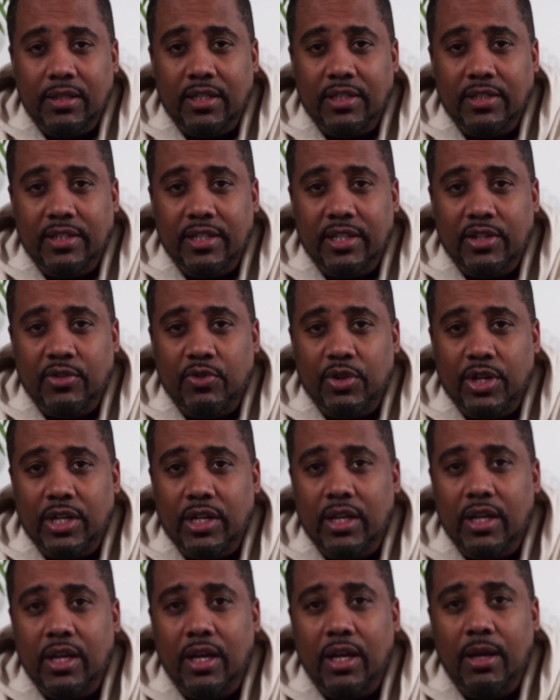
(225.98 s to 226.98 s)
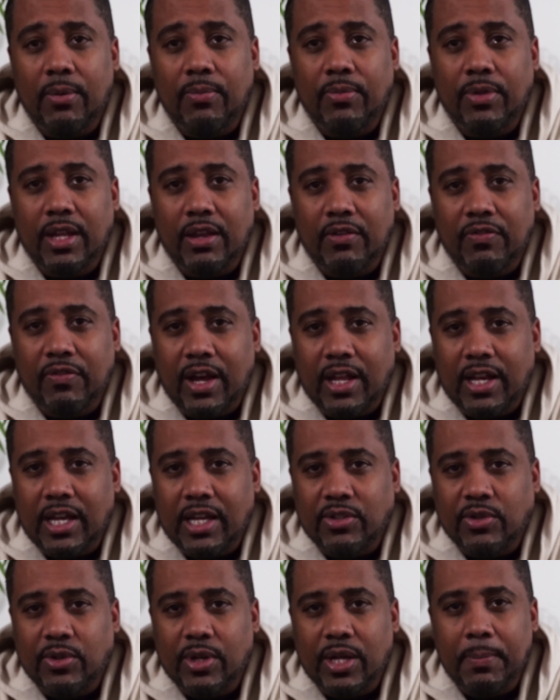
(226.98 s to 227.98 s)
considering the
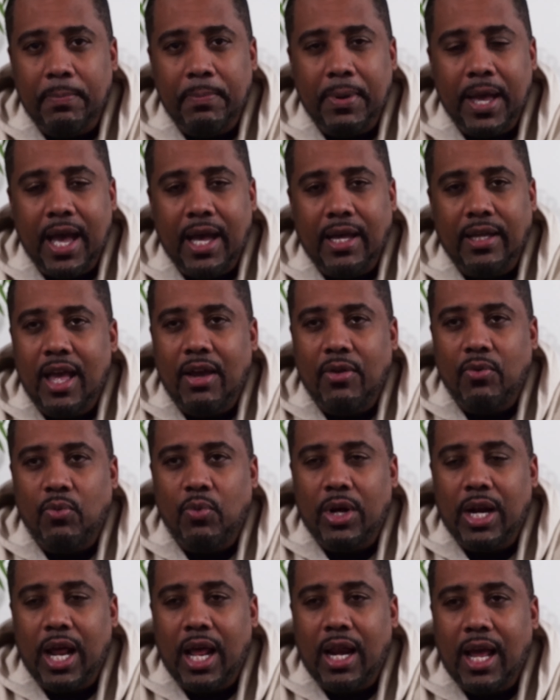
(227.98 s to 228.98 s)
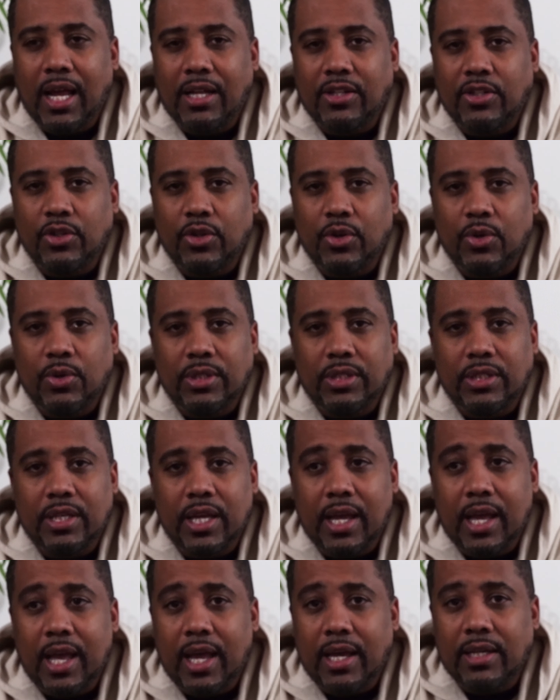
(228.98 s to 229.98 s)
financial impact. And what I like to do is
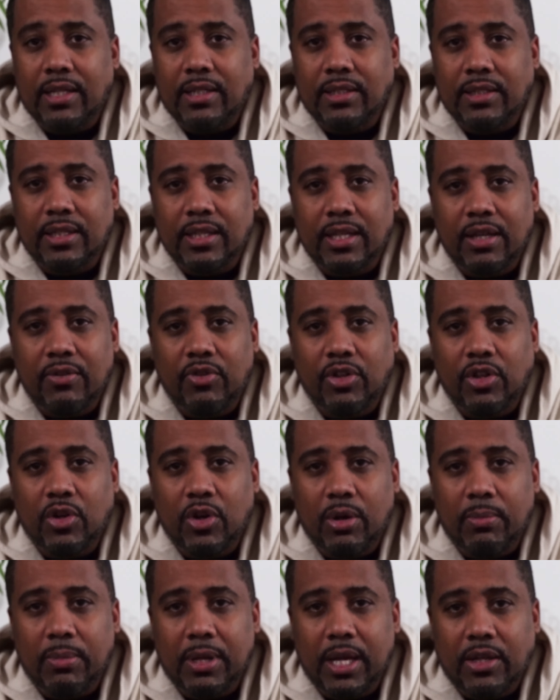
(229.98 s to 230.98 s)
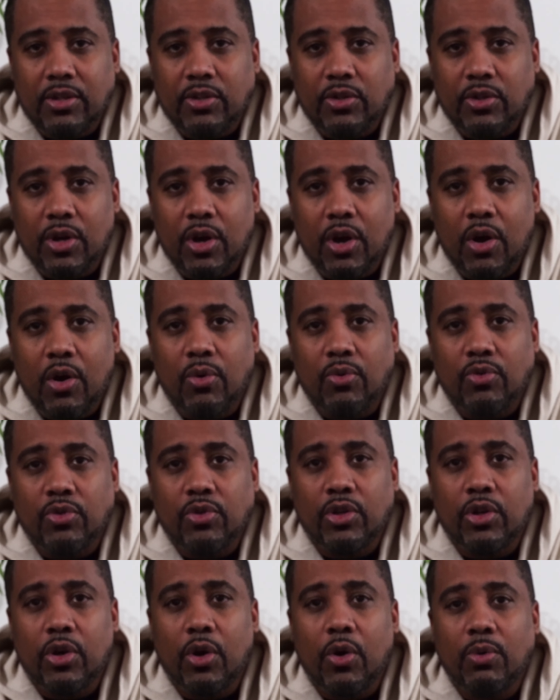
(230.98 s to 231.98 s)
say, hey, listen, even though I'm letting you go,
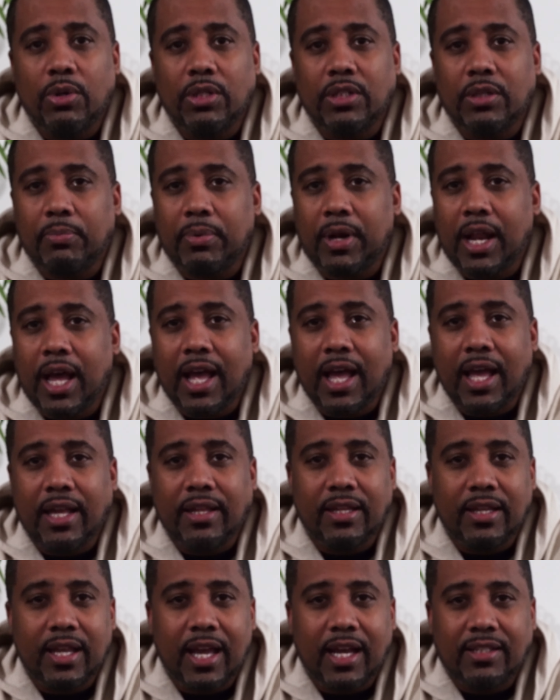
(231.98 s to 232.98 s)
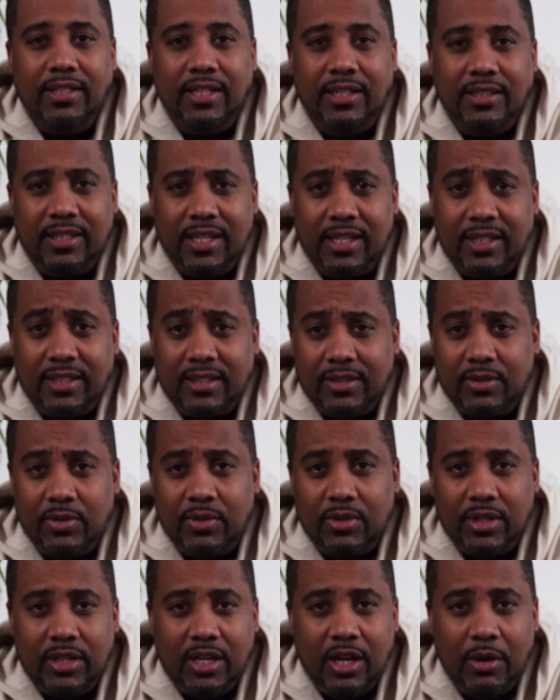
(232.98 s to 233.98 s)
you could always apply at XXX
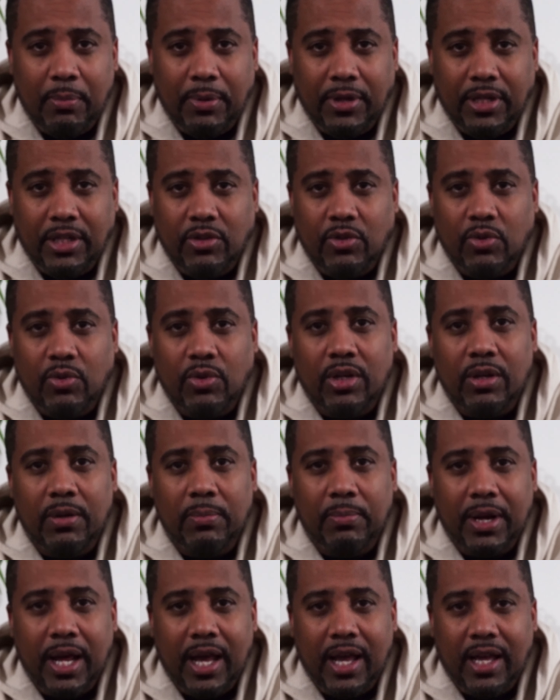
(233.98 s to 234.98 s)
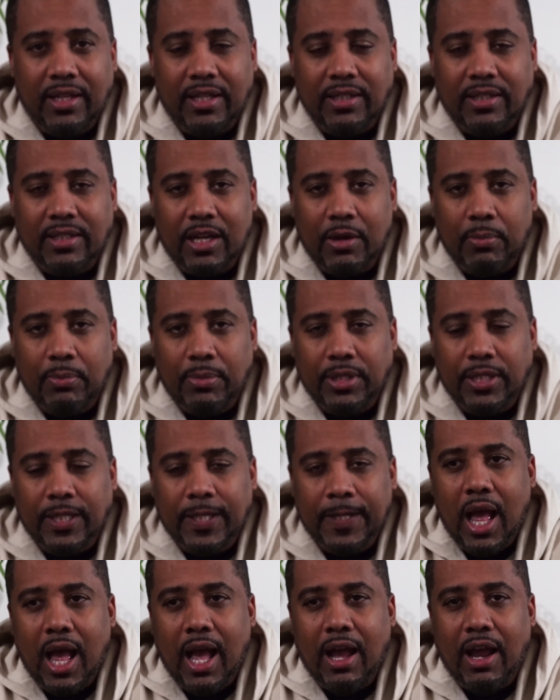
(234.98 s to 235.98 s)
company. You could apply at this company.
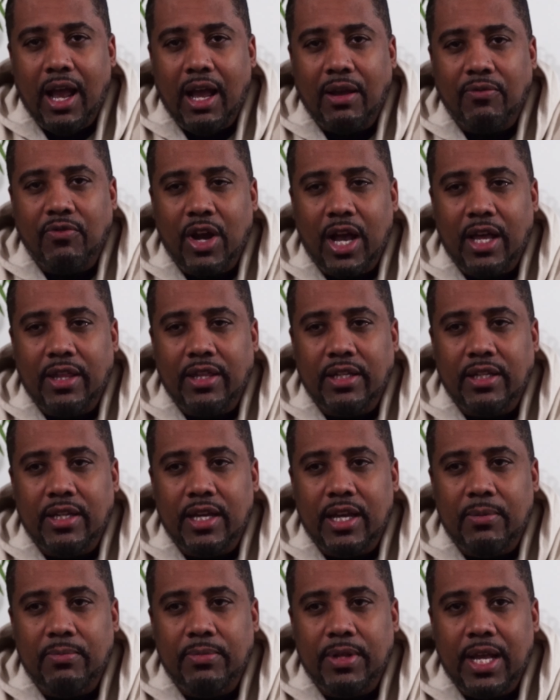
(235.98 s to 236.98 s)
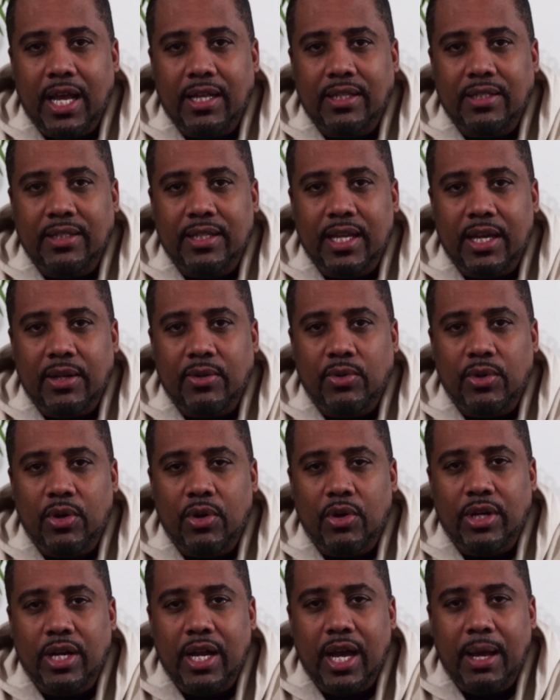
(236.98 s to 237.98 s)
I'd rather them not settle
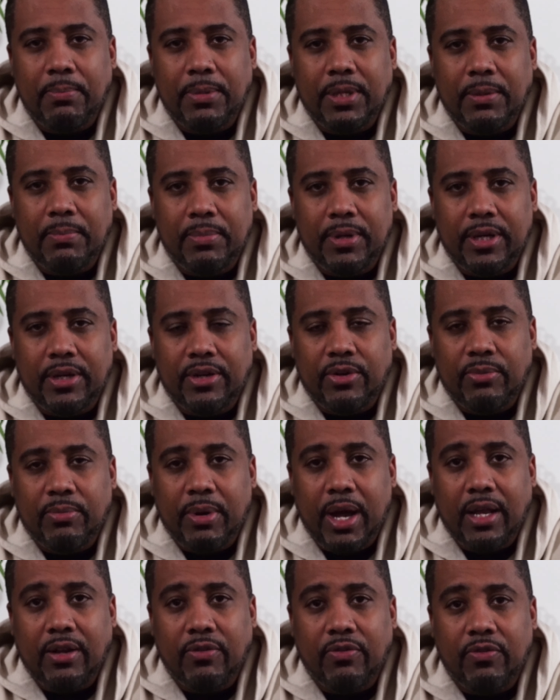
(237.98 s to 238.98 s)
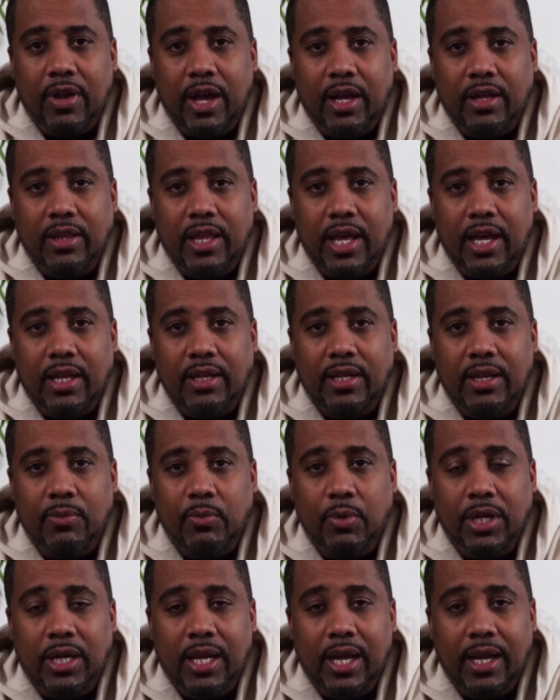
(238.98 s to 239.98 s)
or not be bitter by the fact that
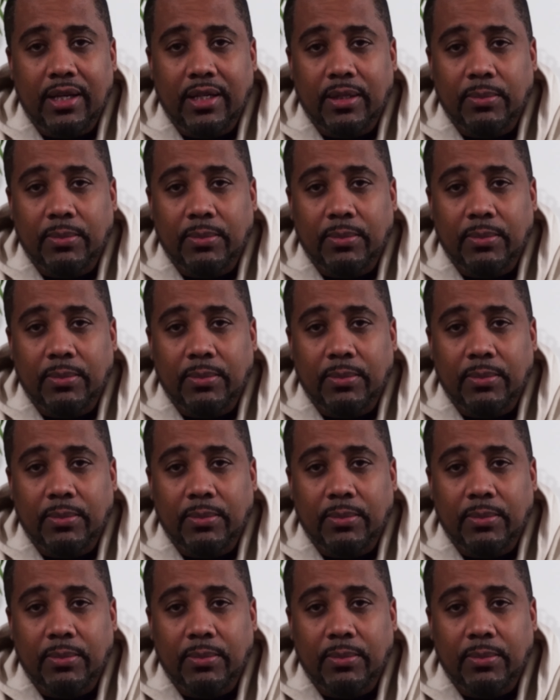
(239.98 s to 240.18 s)
we letting